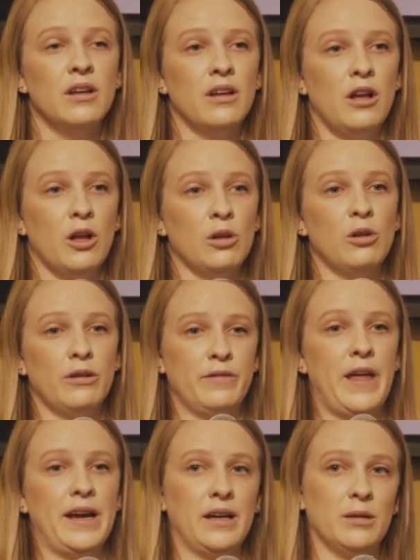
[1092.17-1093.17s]
a lot of
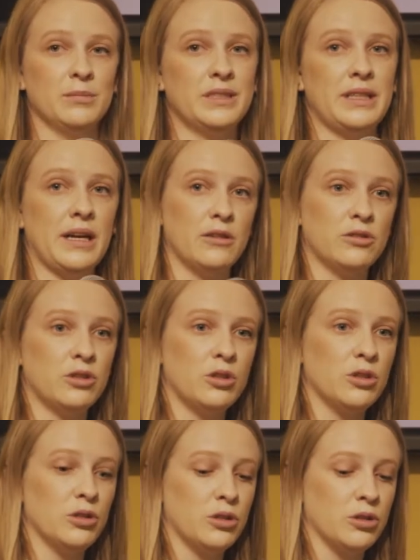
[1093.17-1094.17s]
that comes down
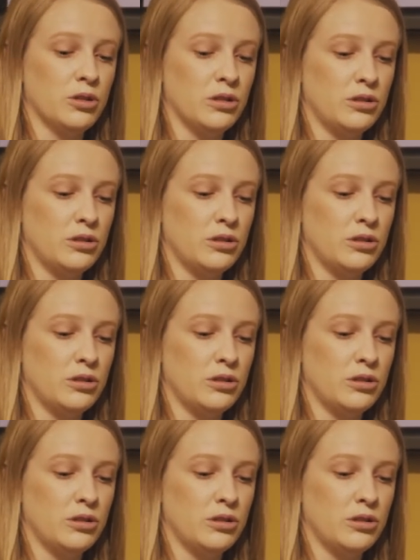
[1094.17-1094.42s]
to